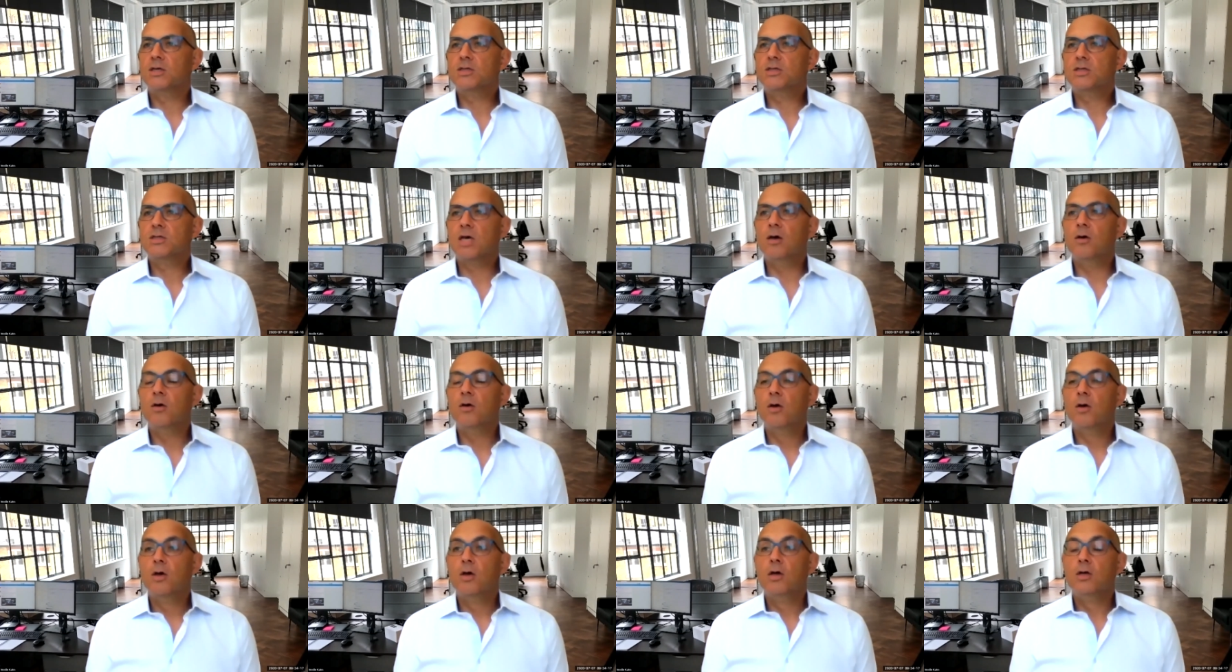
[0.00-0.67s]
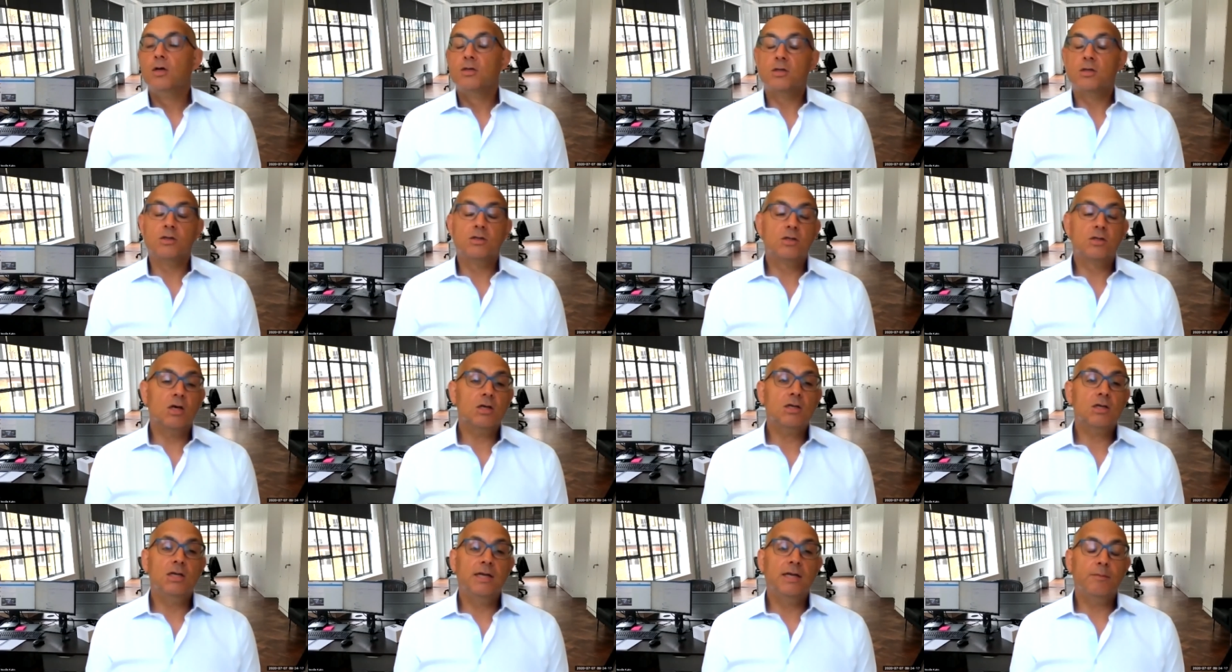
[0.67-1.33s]
So
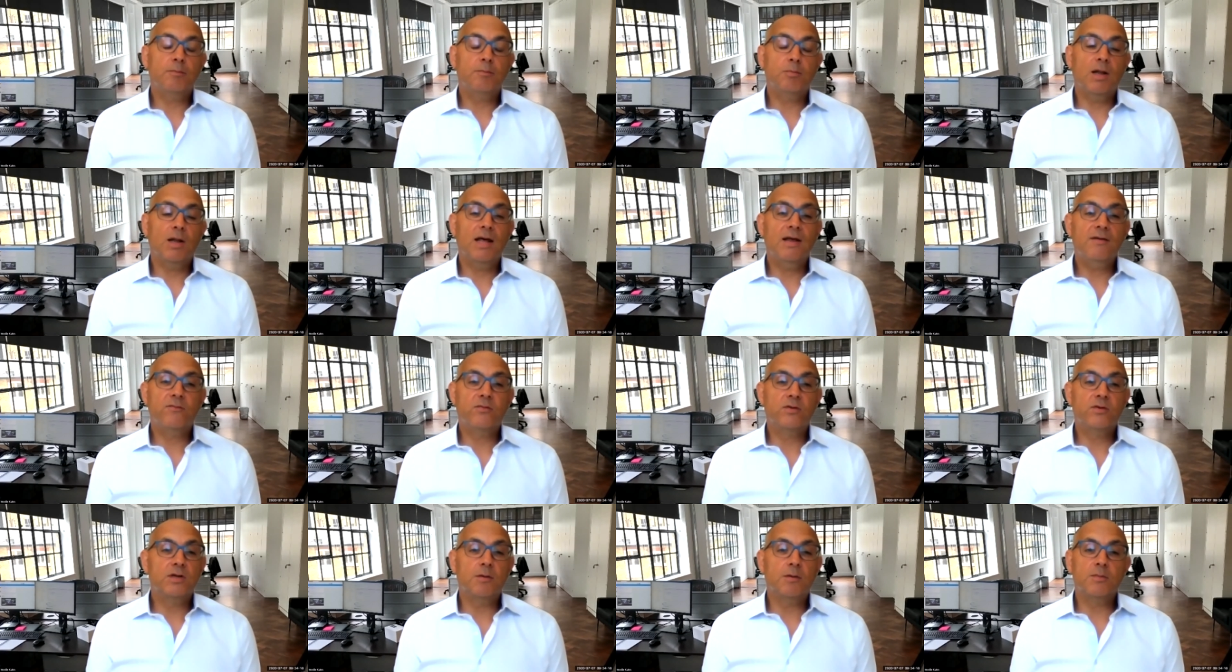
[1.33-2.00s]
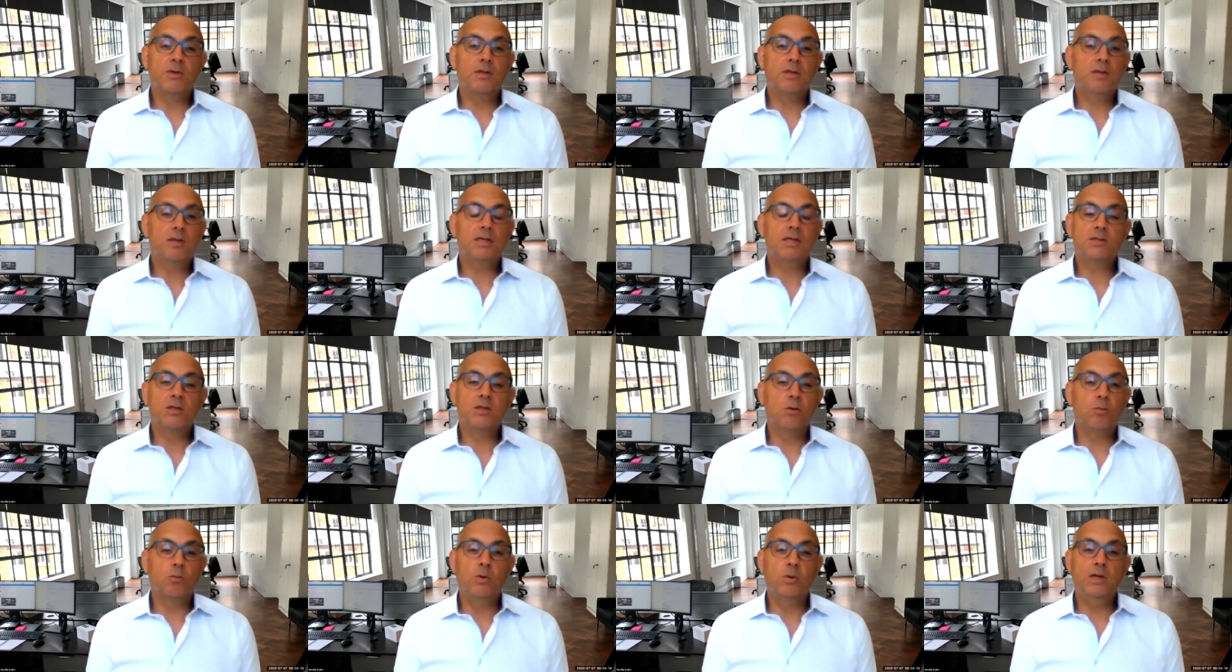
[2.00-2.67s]
certainly at Blandford, I mean, things
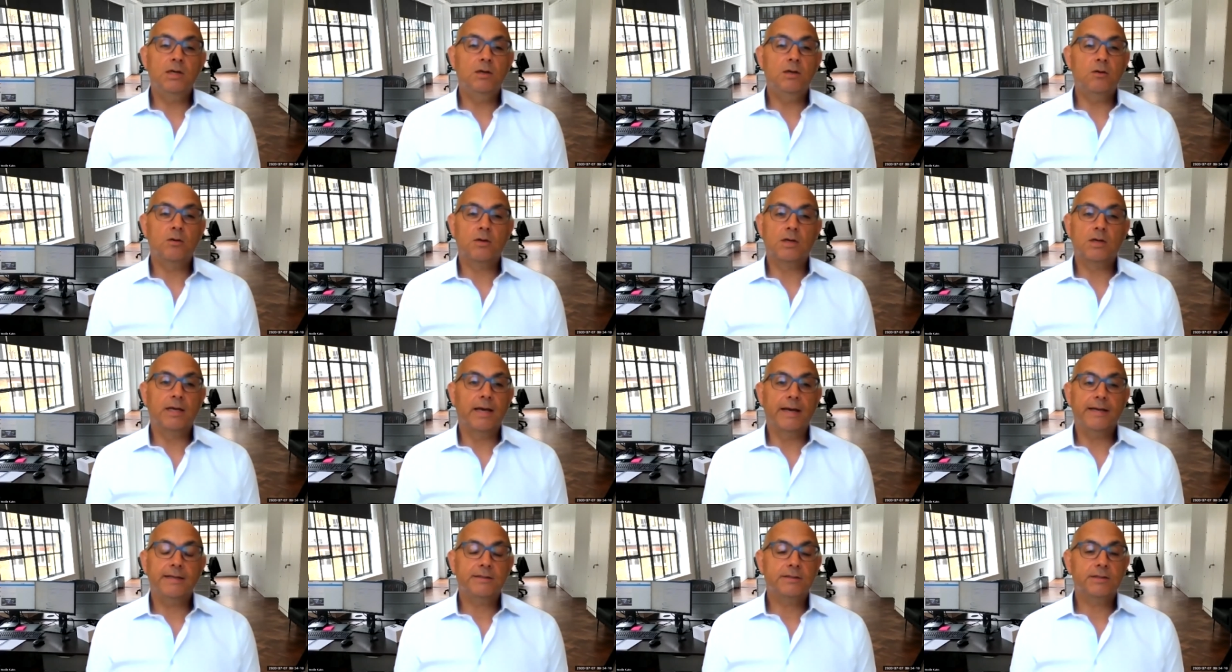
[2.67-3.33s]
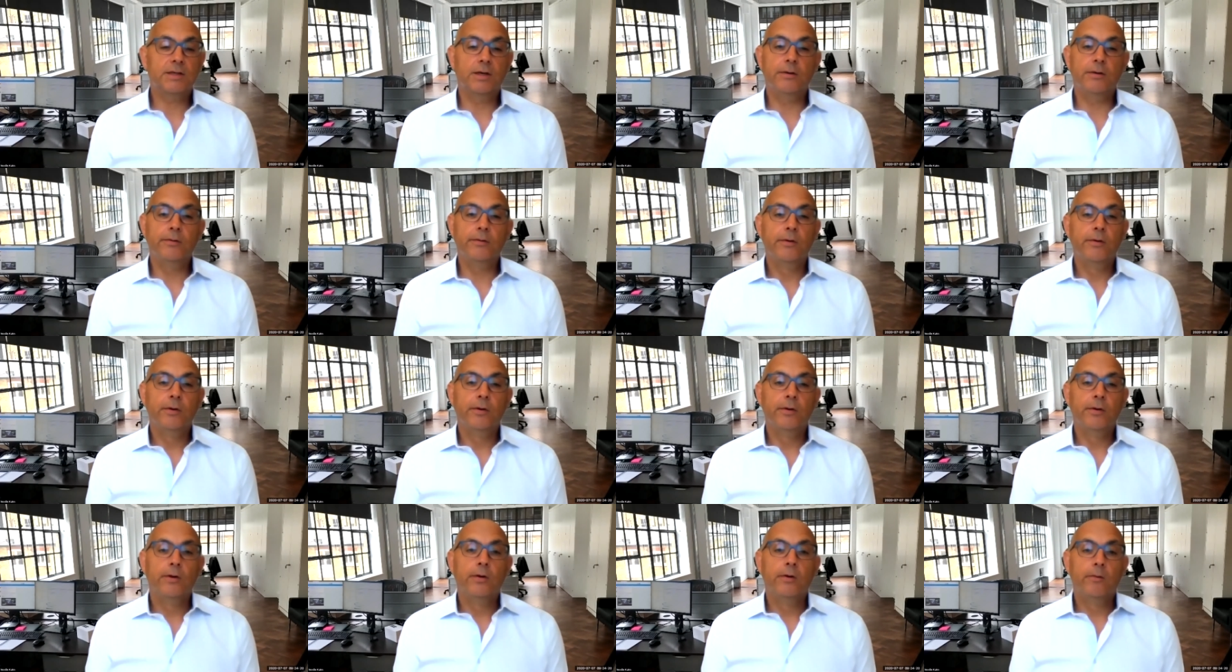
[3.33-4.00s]
that we're looking at, so
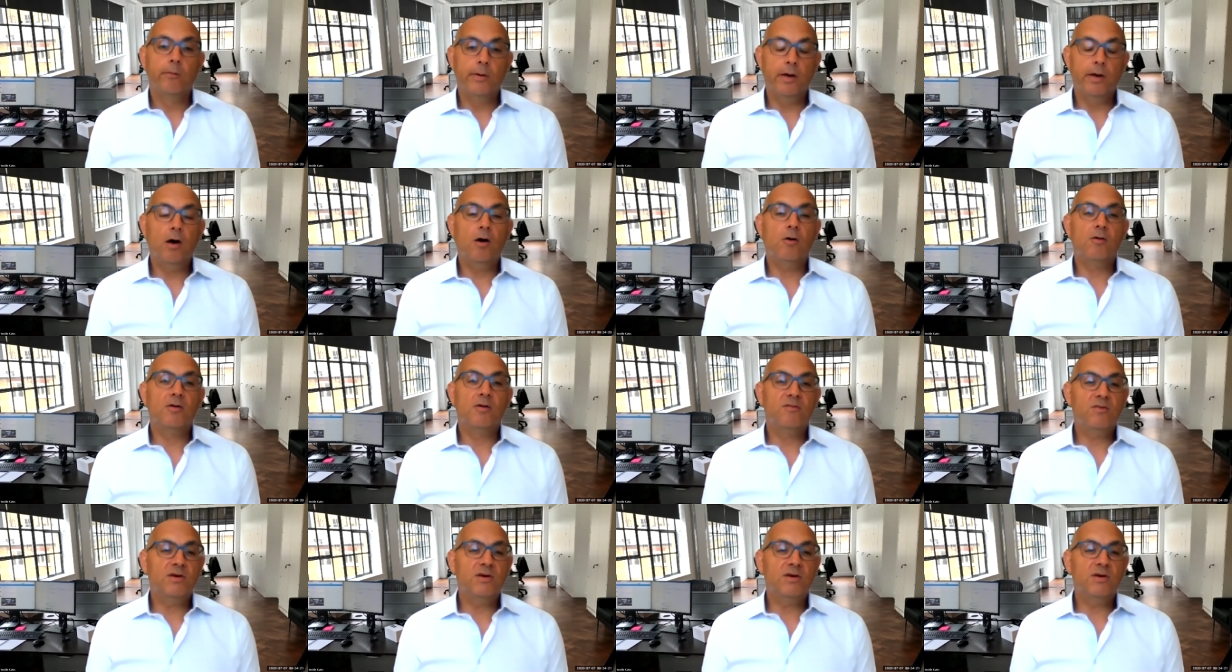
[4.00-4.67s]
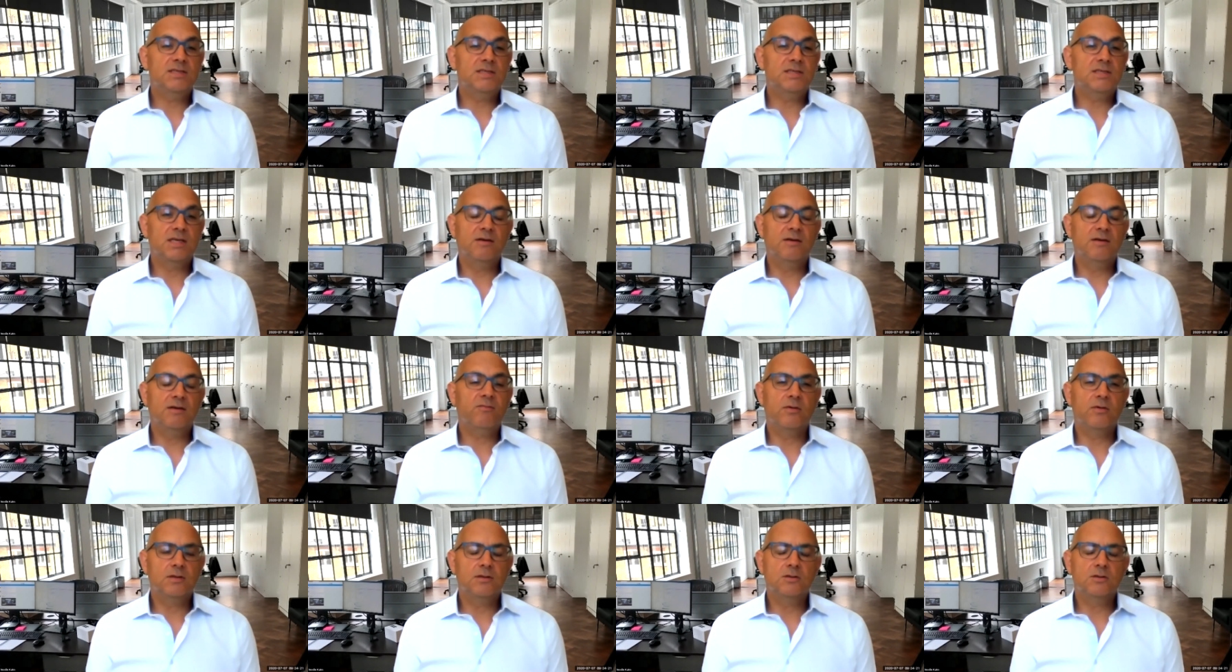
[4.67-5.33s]
we are investing
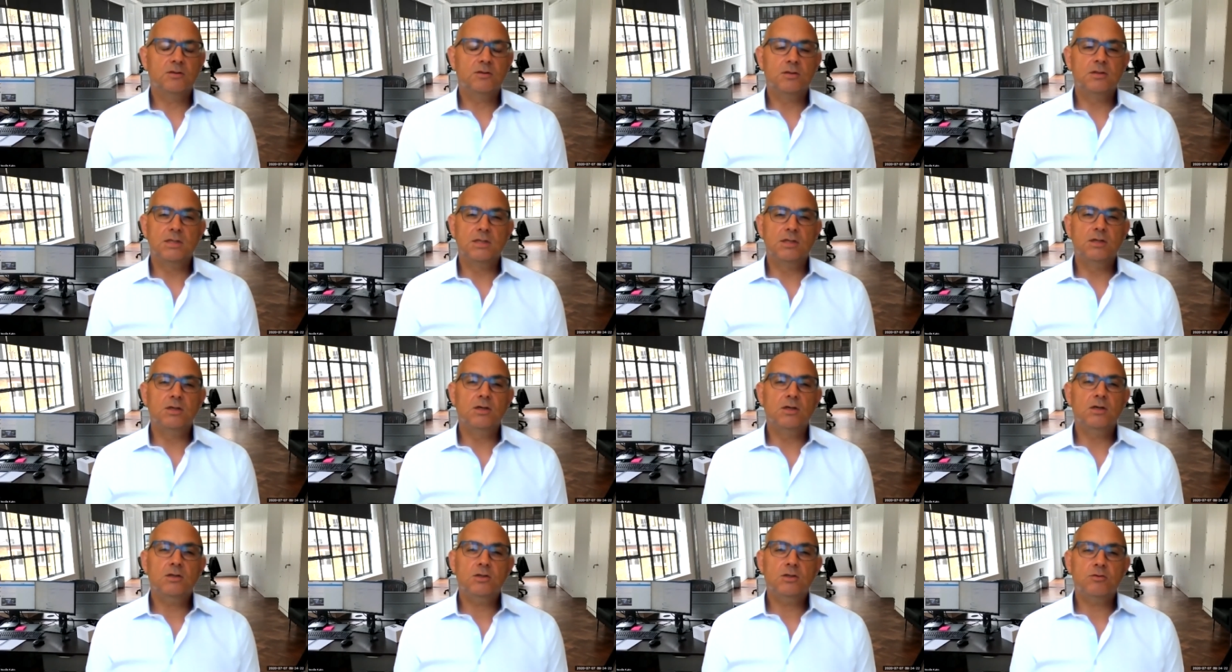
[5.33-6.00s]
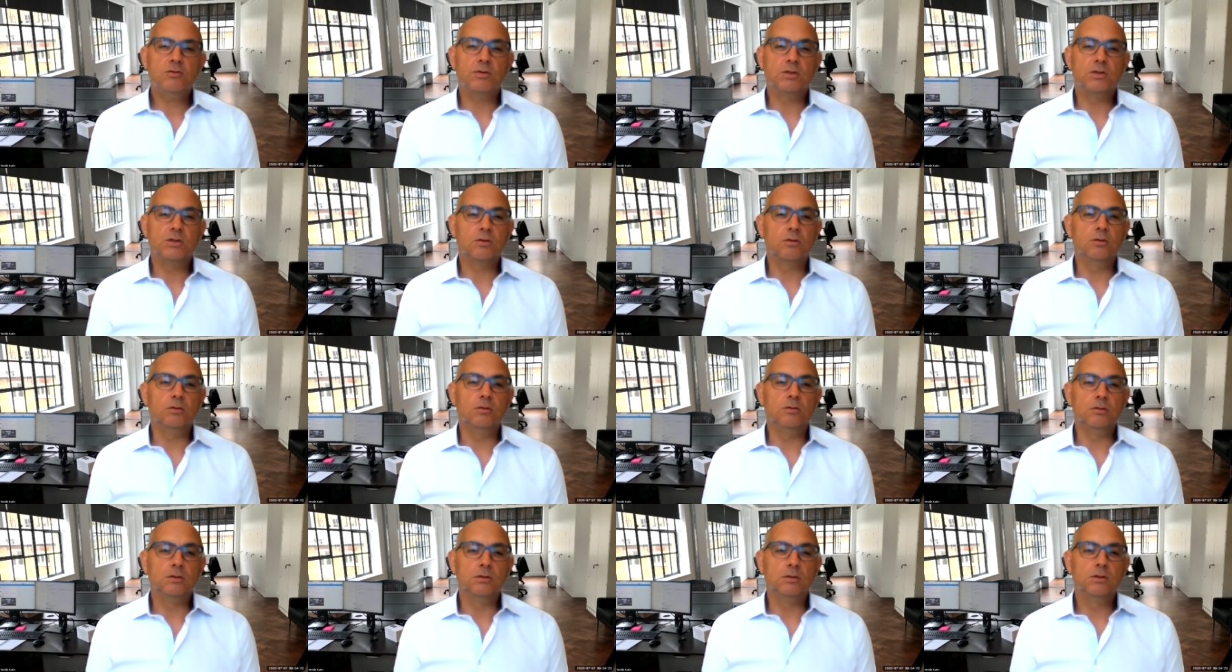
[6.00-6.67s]
in, for instance, in nursery
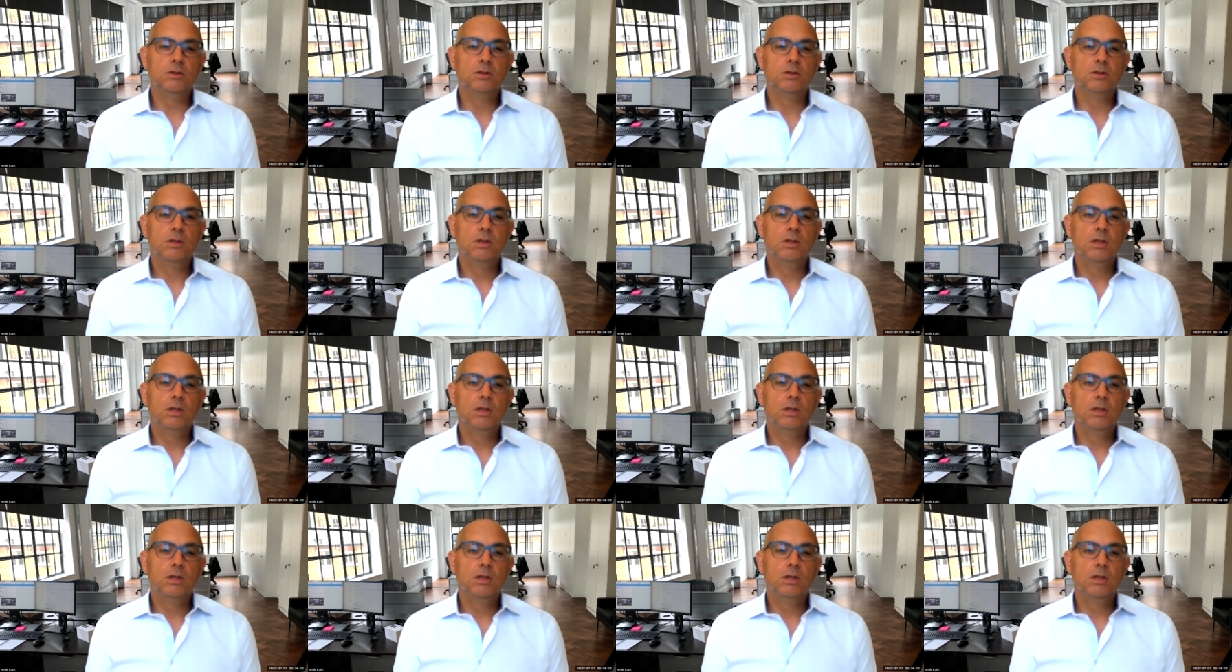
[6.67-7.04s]
schools.